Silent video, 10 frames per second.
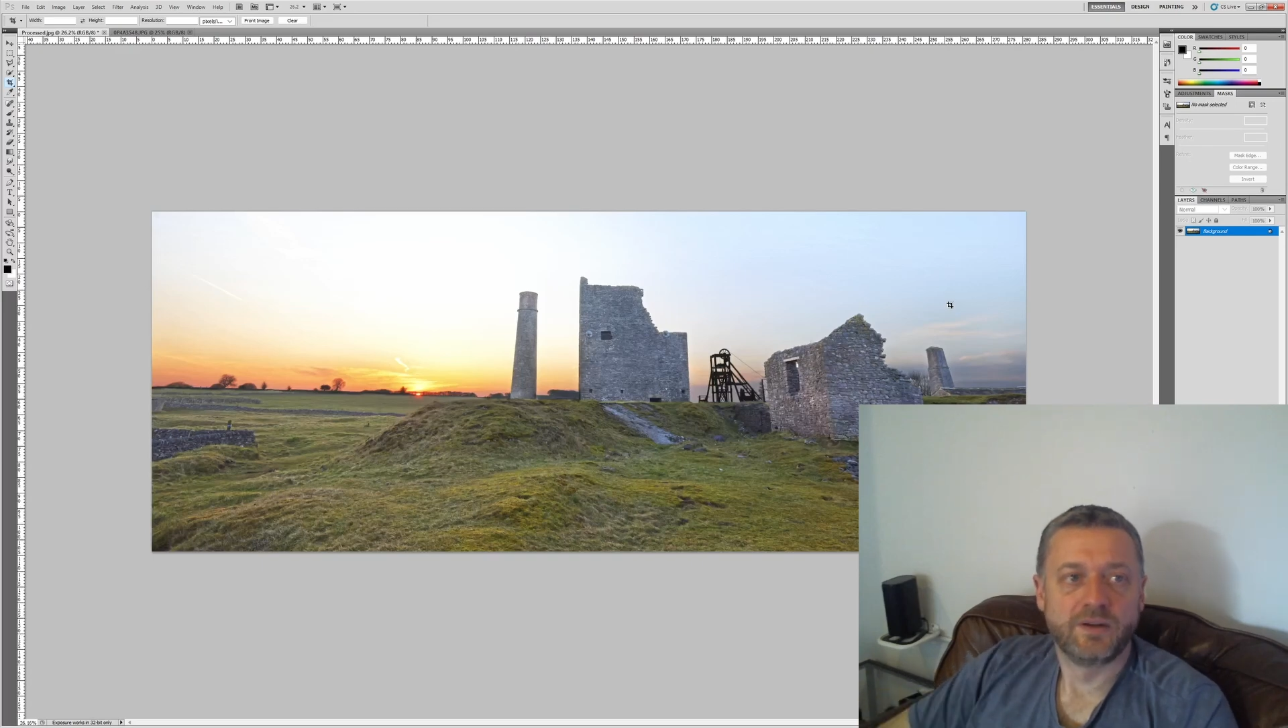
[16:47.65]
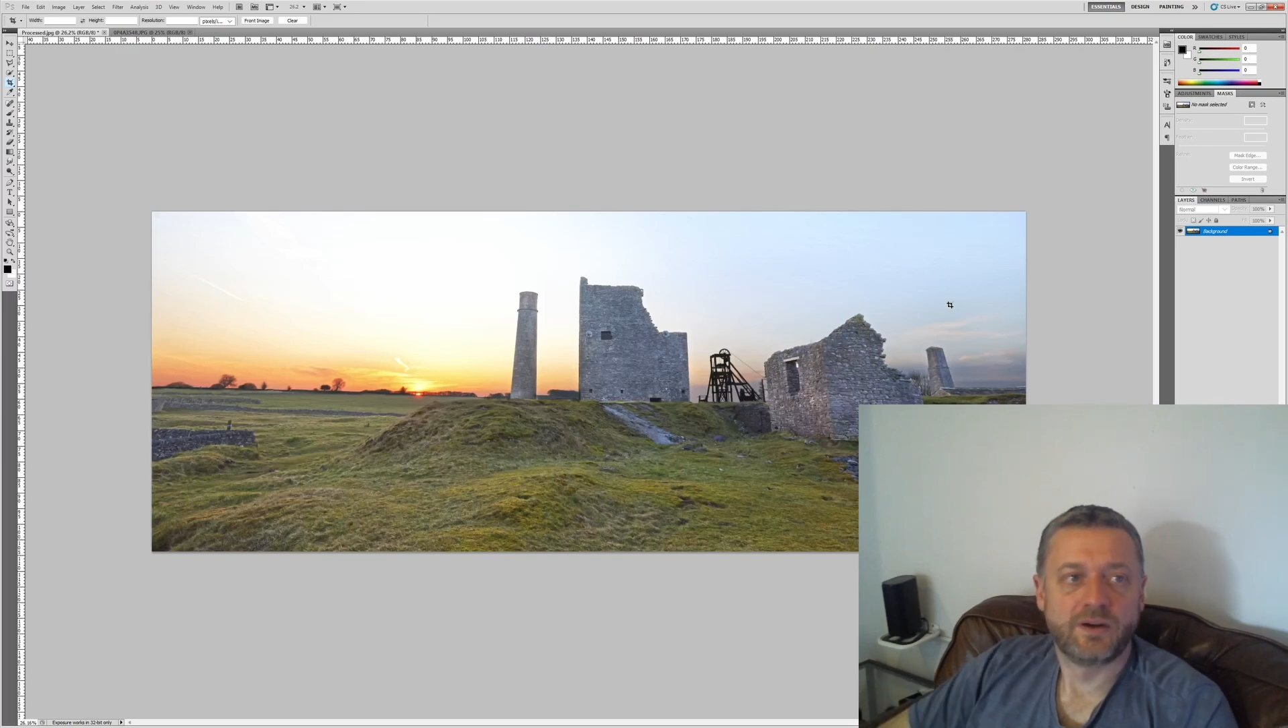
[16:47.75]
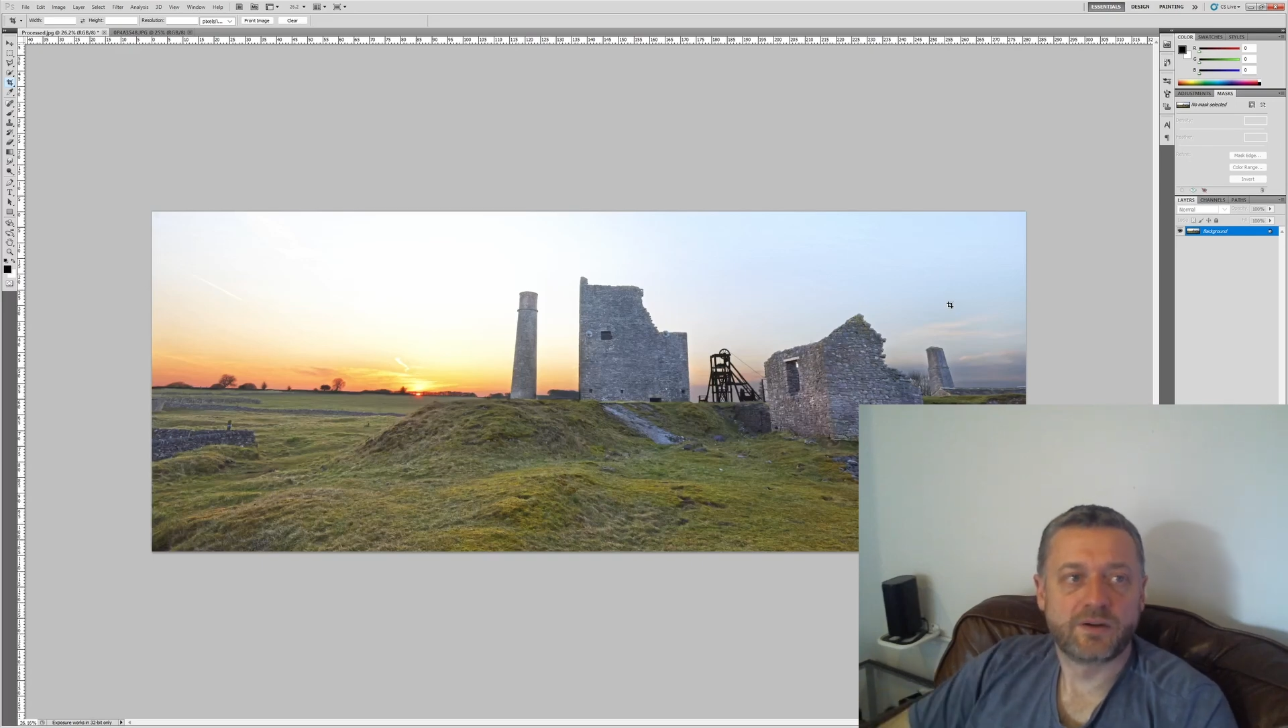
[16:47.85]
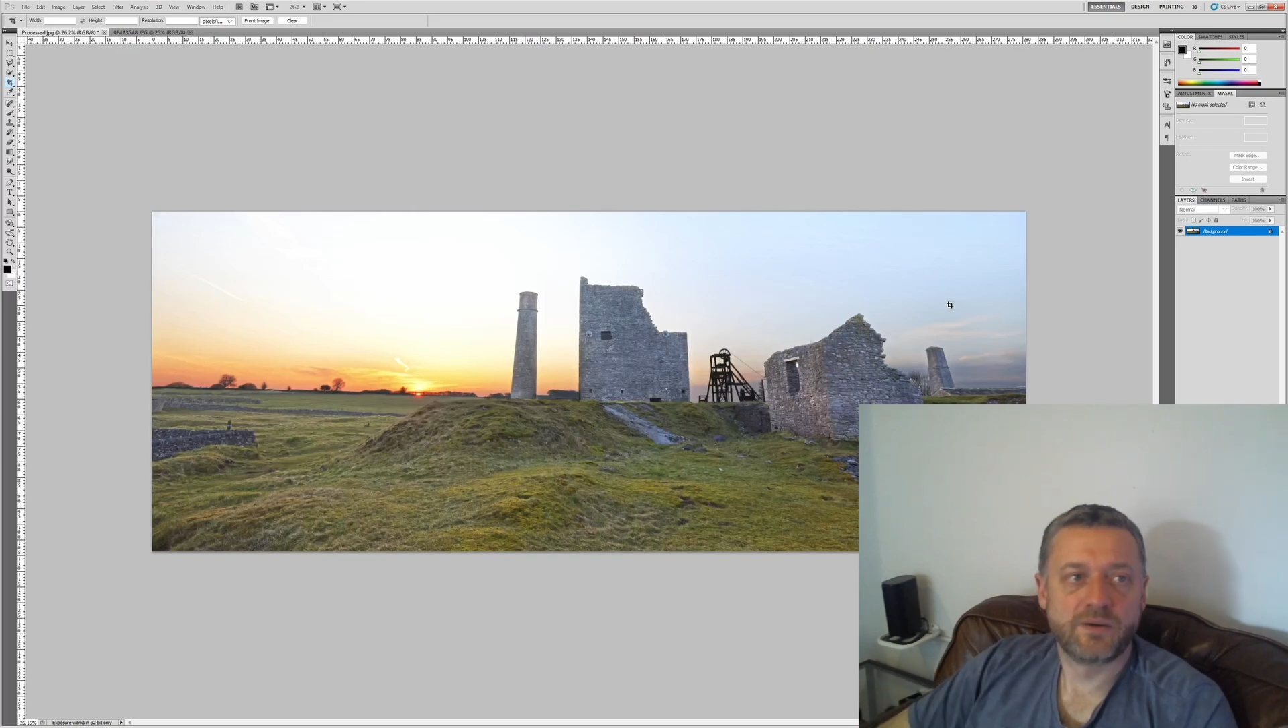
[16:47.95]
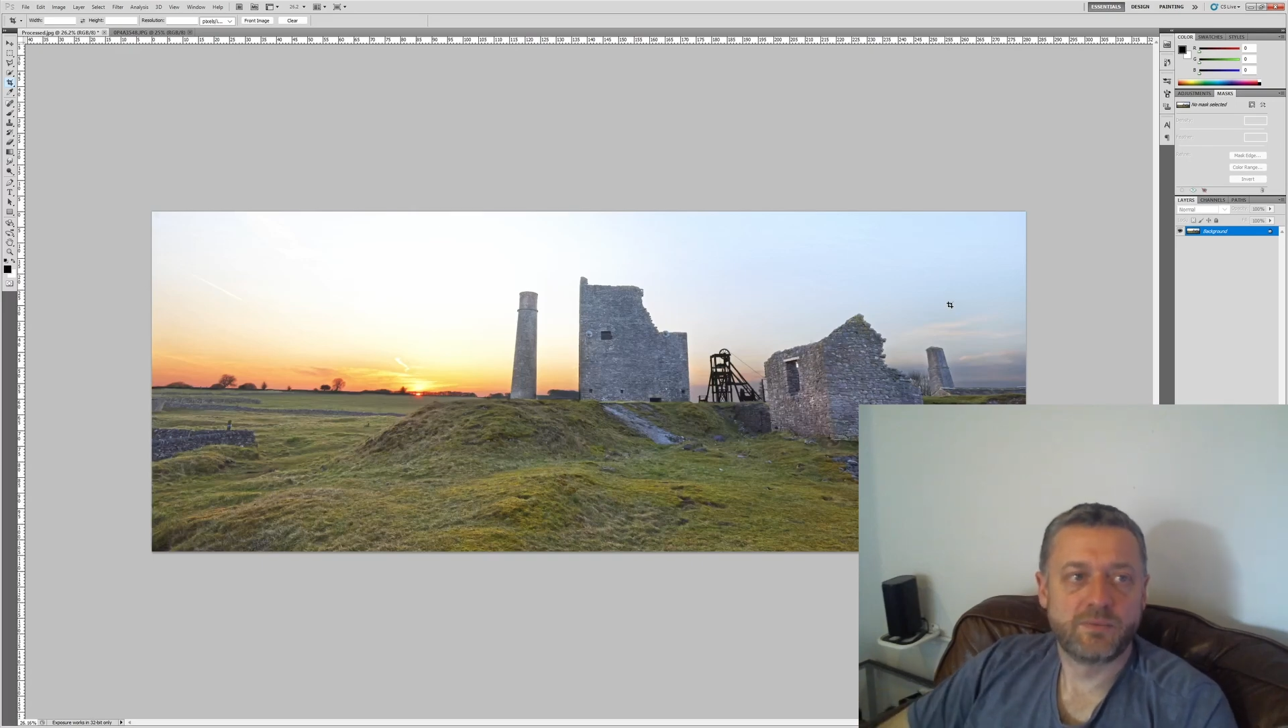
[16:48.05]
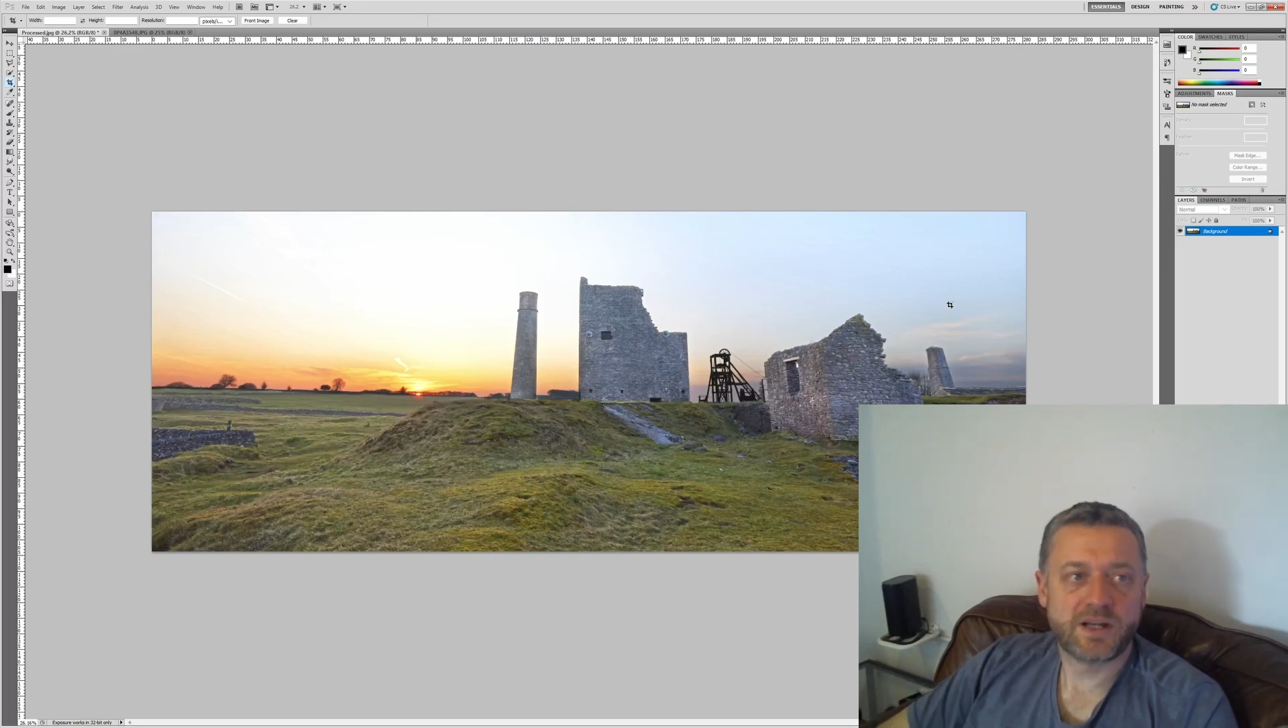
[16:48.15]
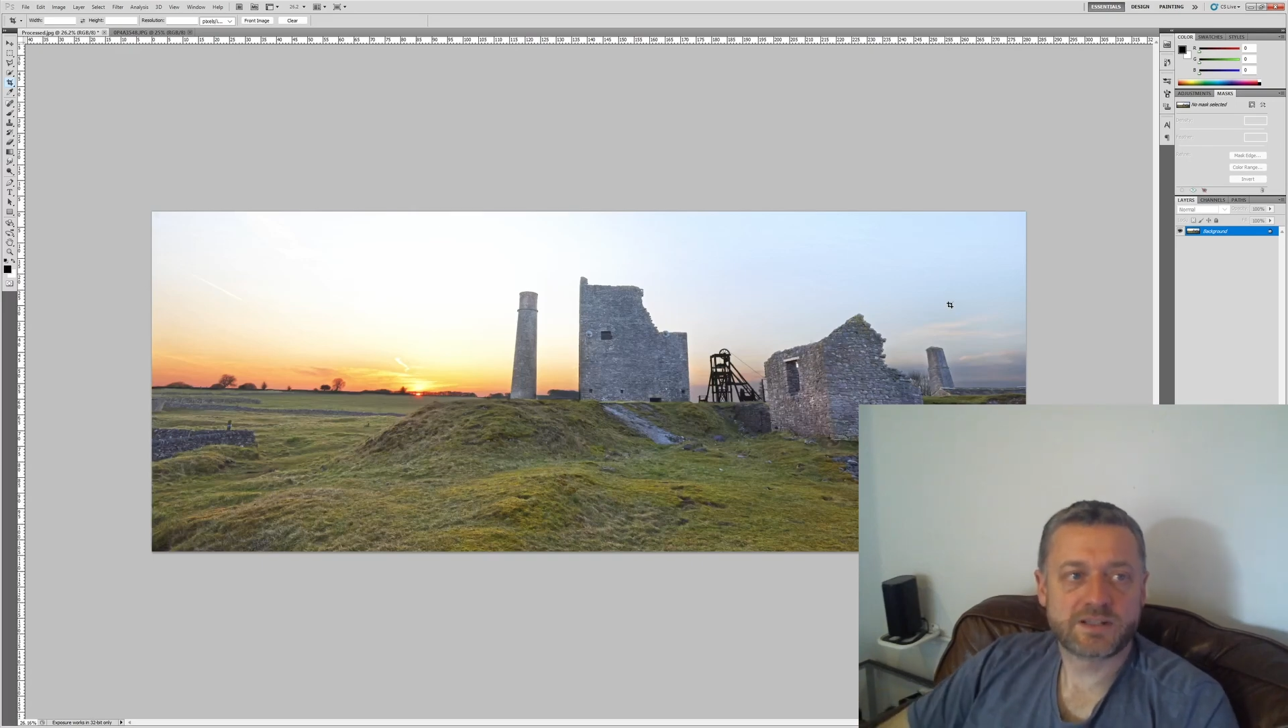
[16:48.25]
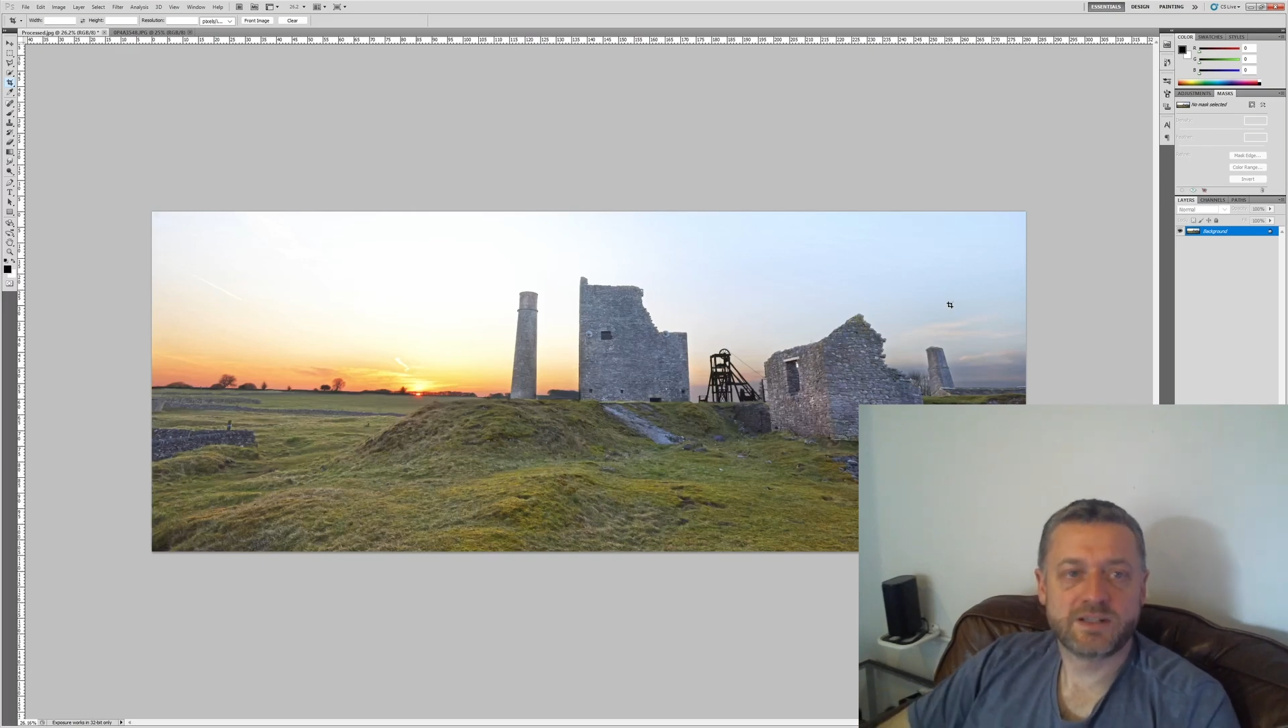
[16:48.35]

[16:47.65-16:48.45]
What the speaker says: I'll come back to